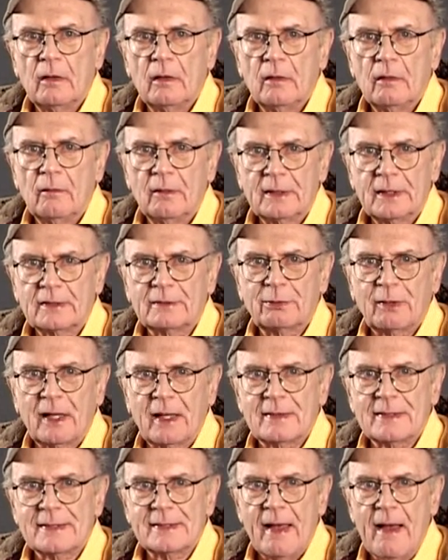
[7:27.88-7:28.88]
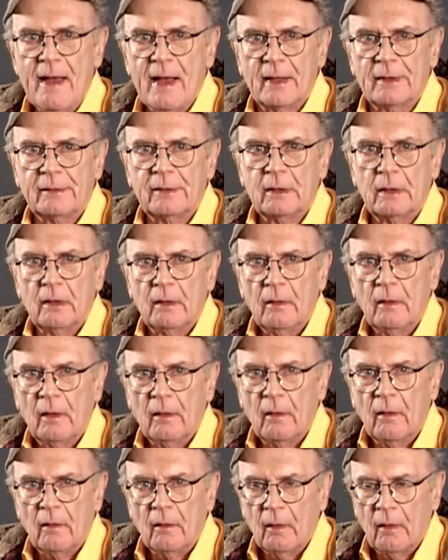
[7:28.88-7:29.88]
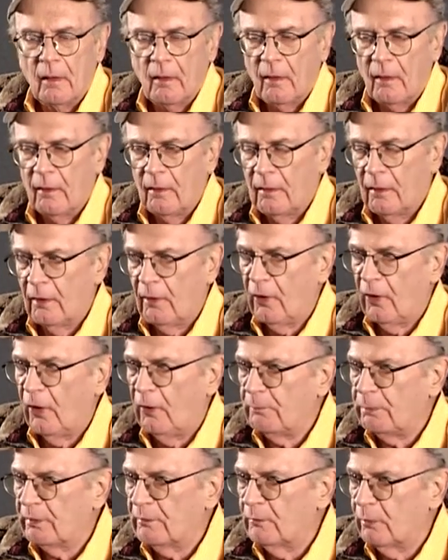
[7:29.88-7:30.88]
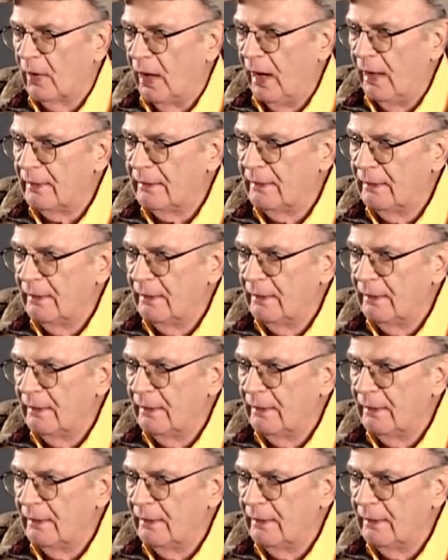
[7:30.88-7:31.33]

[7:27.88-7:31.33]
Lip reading: Well, that's what I said. Herb, what?